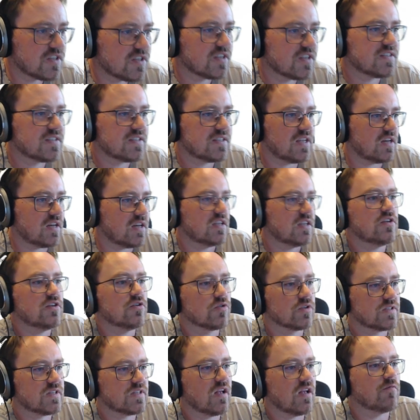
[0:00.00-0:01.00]
setting
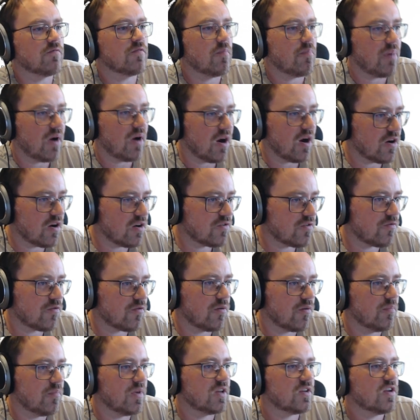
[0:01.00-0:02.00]
yourself apart
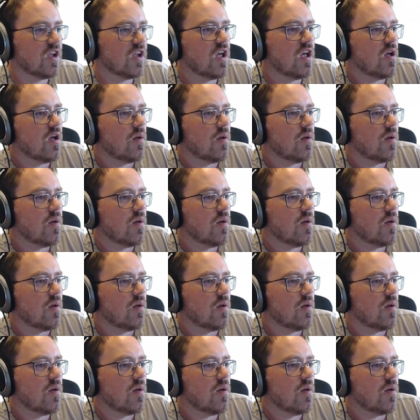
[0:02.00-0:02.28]
from it,